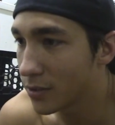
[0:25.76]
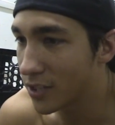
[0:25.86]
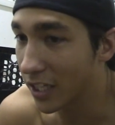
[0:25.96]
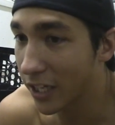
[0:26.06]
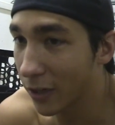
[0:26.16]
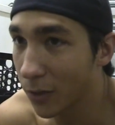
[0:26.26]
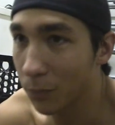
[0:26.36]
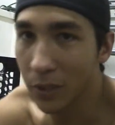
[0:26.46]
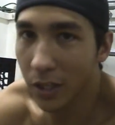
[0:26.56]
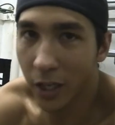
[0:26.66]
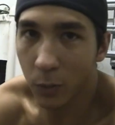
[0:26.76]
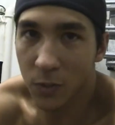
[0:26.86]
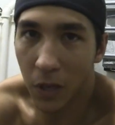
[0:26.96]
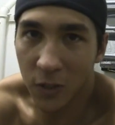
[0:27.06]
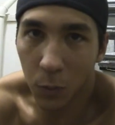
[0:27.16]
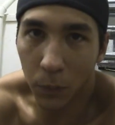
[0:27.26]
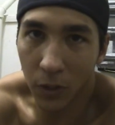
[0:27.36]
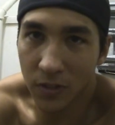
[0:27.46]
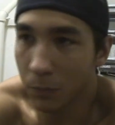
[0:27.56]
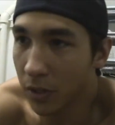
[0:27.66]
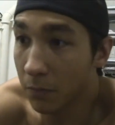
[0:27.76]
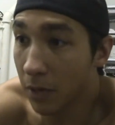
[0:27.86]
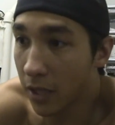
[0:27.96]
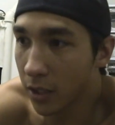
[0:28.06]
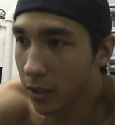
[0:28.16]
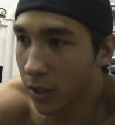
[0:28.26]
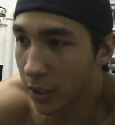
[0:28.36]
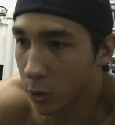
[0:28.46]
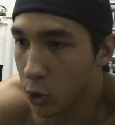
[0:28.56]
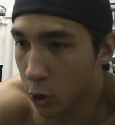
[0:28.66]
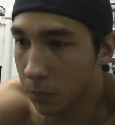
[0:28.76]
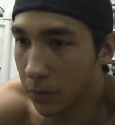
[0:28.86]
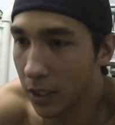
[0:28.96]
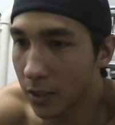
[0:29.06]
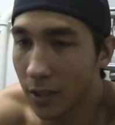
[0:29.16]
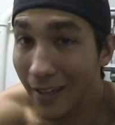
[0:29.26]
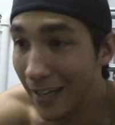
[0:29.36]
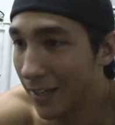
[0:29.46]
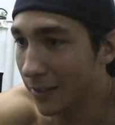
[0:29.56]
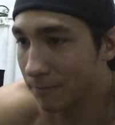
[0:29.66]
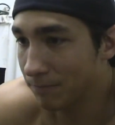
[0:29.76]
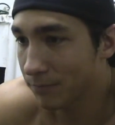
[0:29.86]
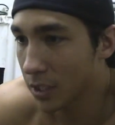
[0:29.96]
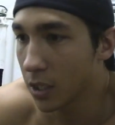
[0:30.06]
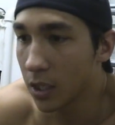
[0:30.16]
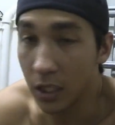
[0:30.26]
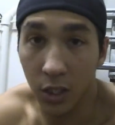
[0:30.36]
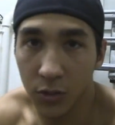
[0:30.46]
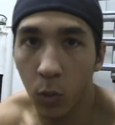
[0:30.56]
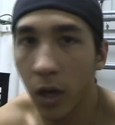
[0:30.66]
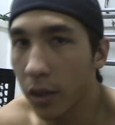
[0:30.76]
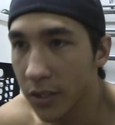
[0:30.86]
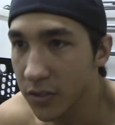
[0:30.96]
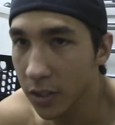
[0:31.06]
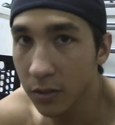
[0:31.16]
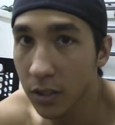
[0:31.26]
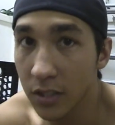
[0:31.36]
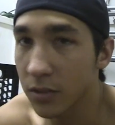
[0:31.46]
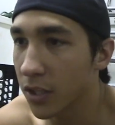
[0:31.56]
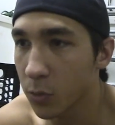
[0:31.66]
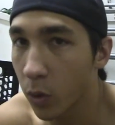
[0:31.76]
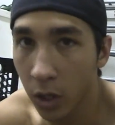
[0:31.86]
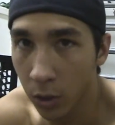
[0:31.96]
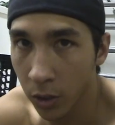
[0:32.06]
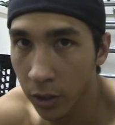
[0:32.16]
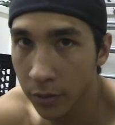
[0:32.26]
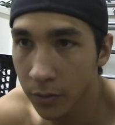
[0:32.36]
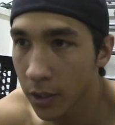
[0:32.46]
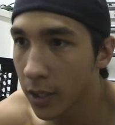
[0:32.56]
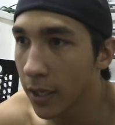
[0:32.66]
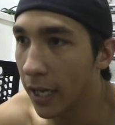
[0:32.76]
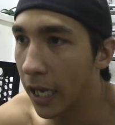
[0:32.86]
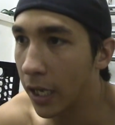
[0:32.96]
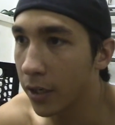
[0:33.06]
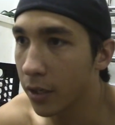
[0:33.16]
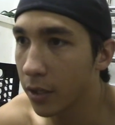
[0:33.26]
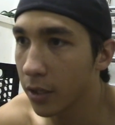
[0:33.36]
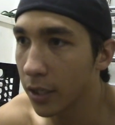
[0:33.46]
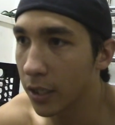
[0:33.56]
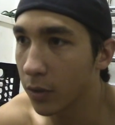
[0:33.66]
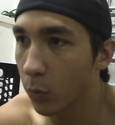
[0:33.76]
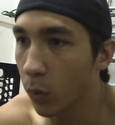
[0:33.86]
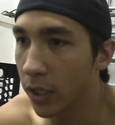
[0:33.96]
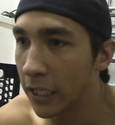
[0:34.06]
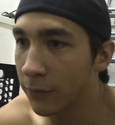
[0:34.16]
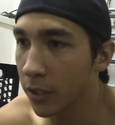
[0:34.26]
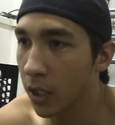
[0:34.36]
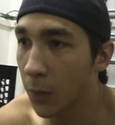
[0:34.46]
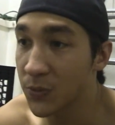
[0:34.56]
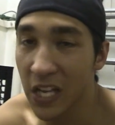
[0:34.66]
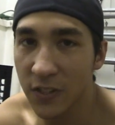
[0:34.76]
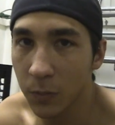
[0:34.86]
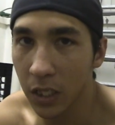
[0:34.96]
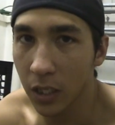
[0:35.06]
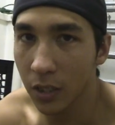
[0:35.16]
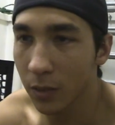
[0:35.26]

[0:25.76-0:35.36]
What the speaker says: take care and be like a responsible person. Be the man that you should be. And he doesn't want to listen. He doesn't want to learn. And what even upsets me